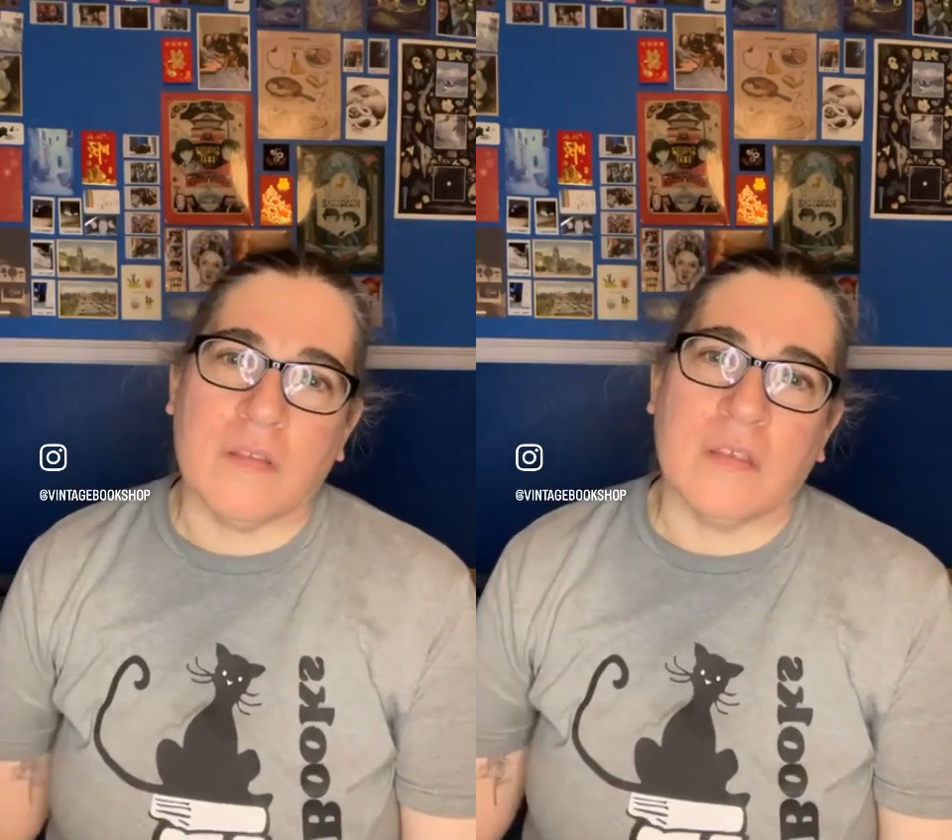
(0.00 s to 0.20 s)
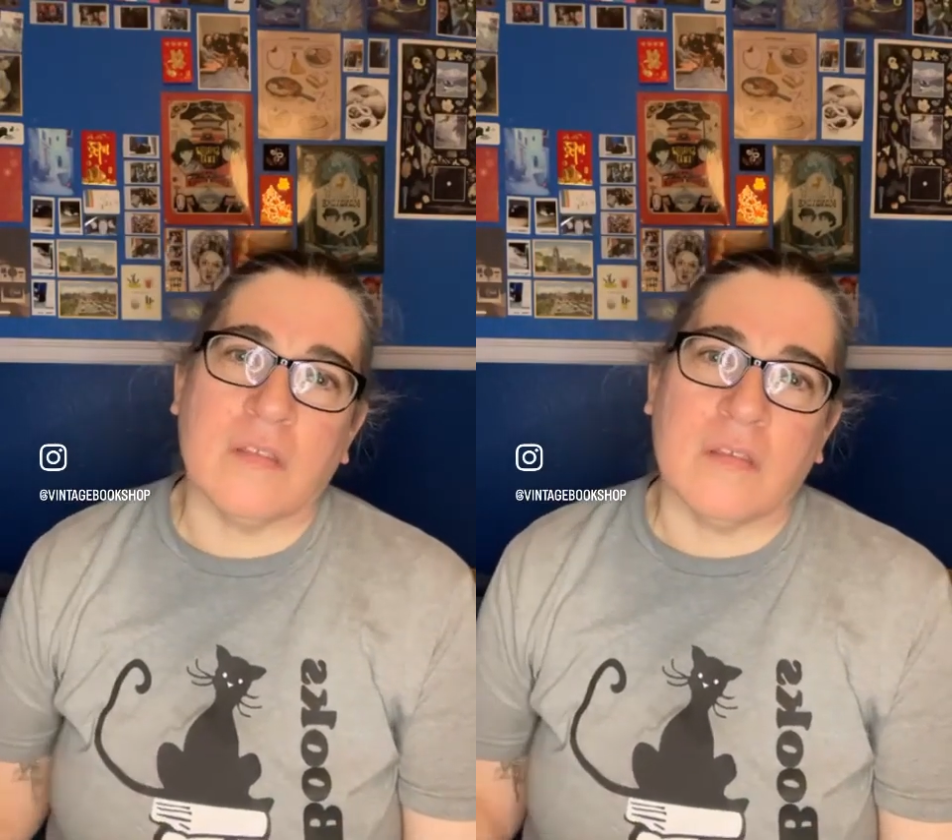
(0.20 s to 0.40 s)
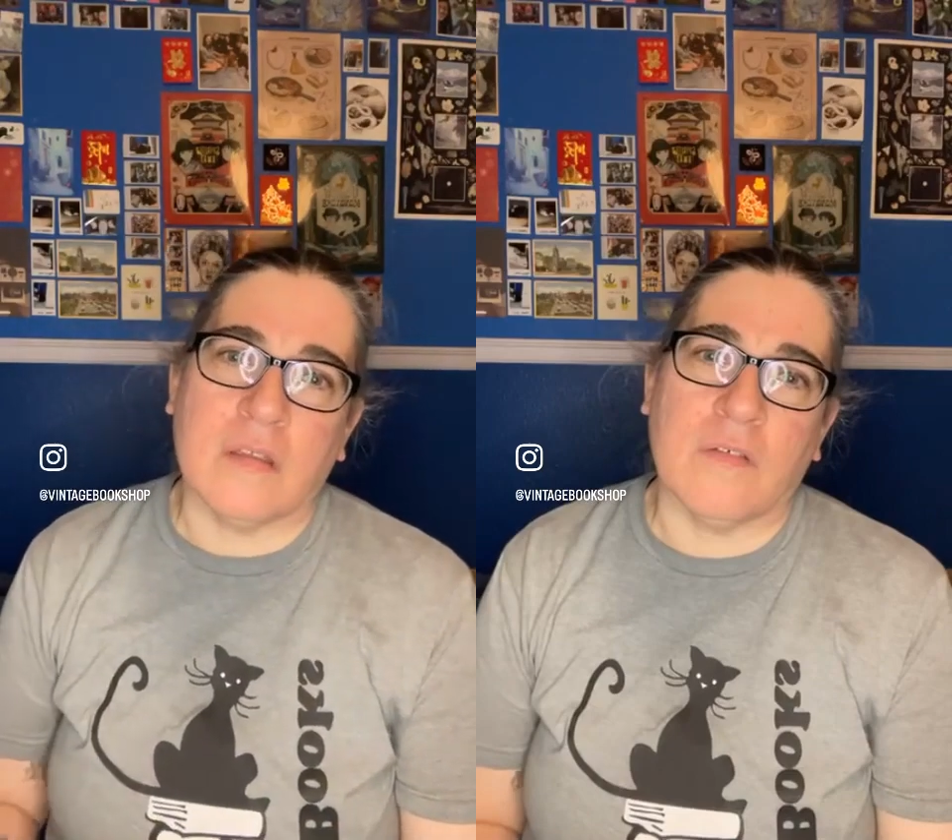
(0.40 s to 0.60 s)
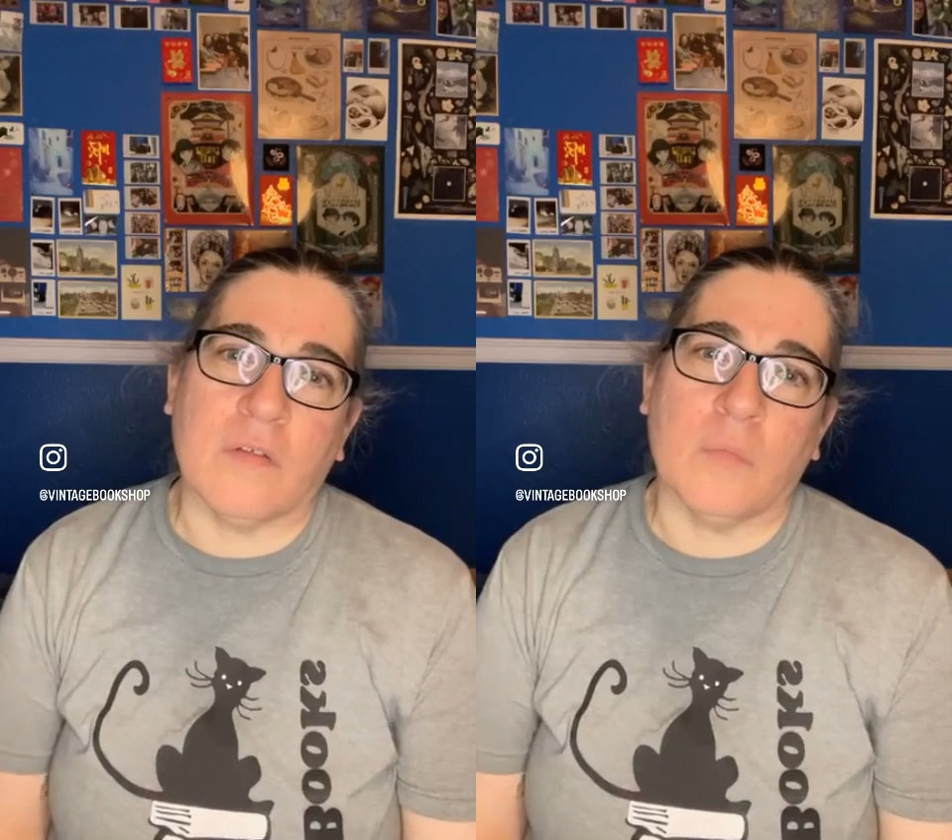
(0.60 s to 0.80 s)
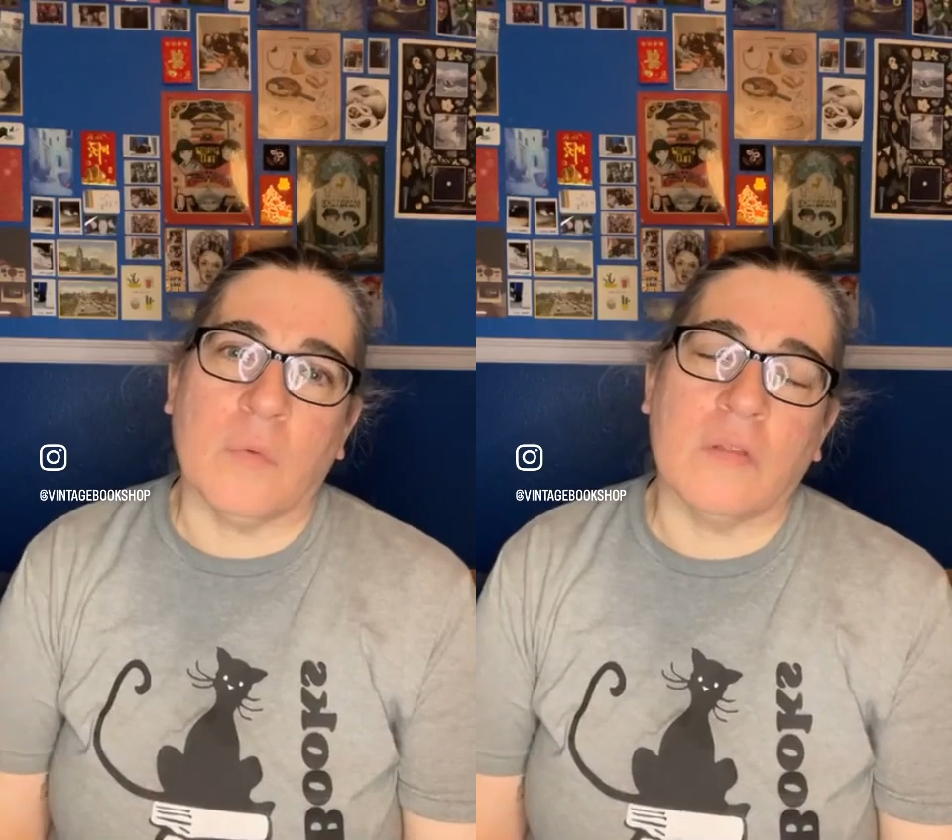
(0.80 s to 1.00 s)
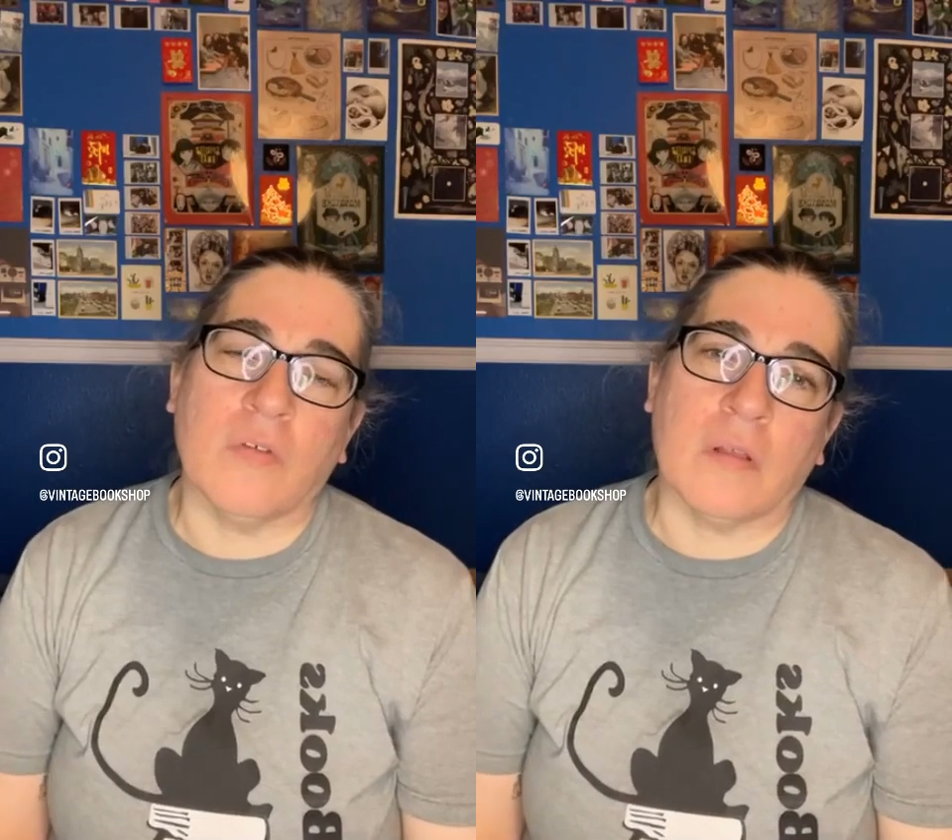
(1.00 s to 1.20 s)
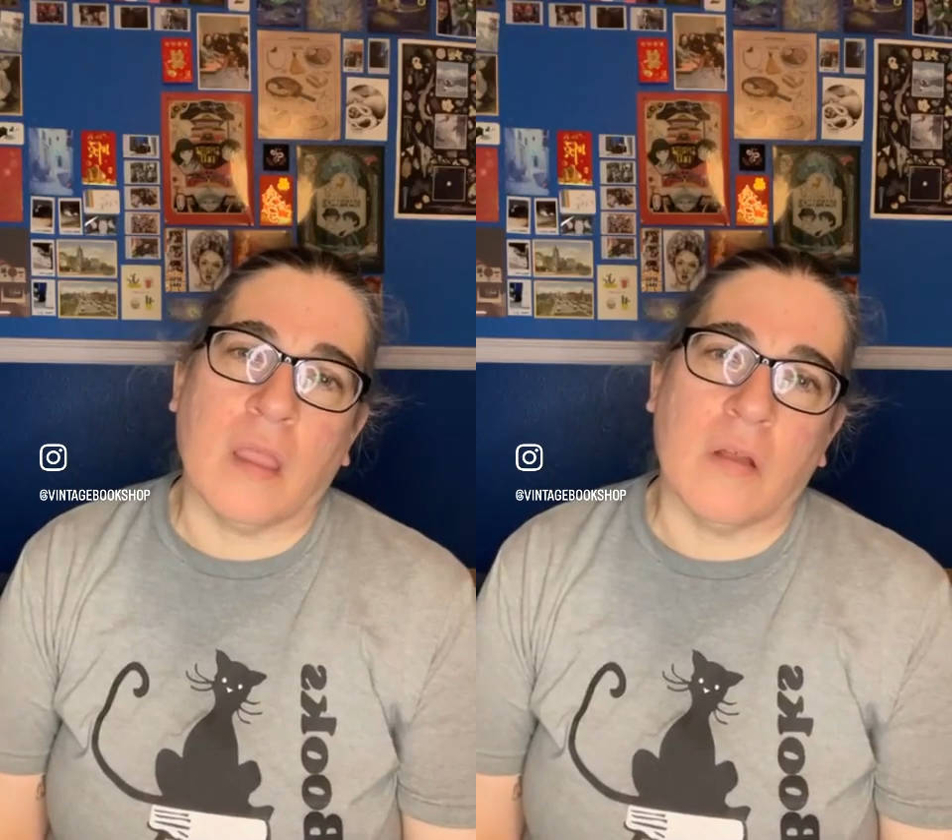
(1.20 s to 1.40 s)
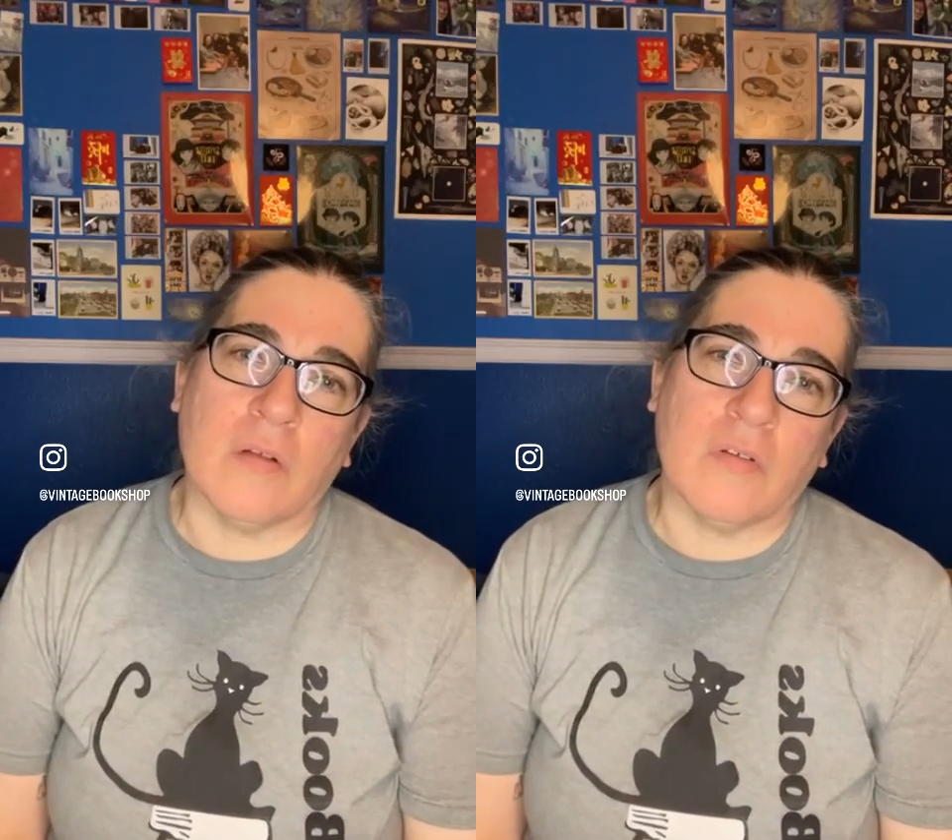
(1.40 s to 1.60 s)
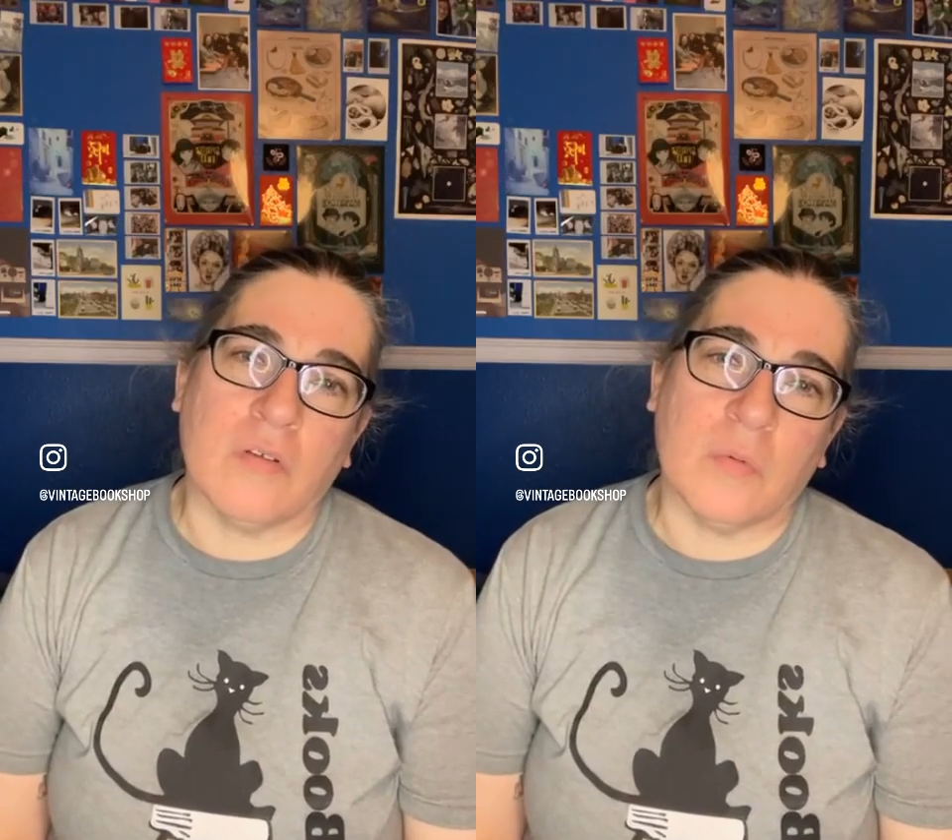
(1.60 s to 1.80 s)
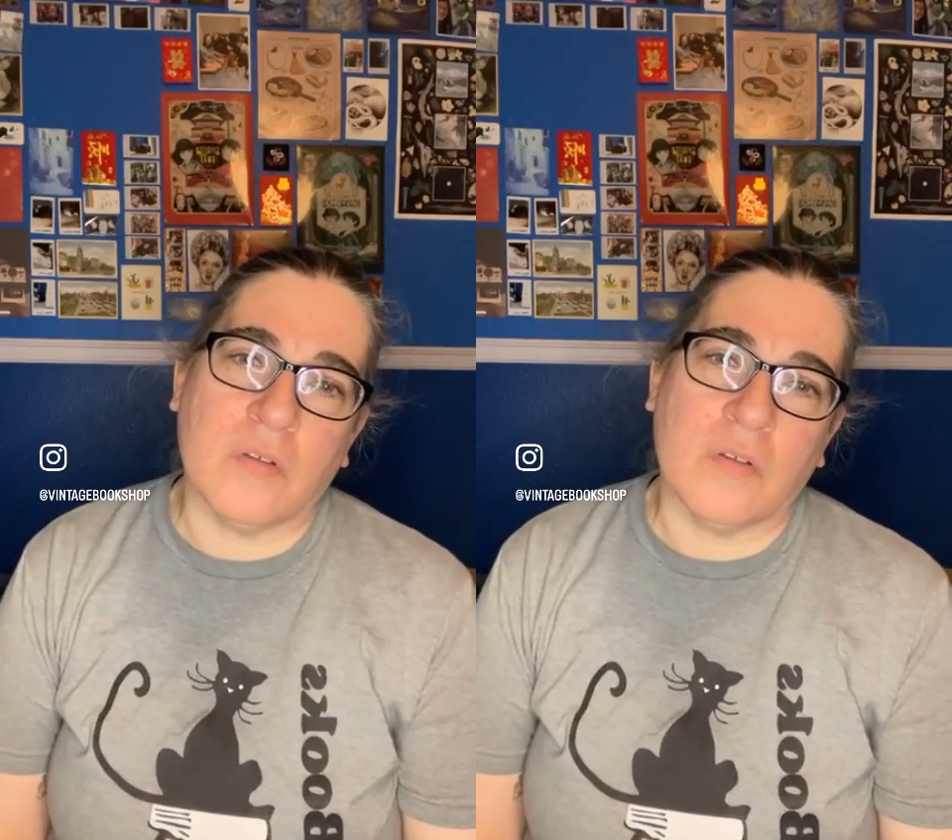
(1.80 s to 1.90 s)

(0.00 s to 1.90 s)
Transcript: sensitive and well-drawn characters,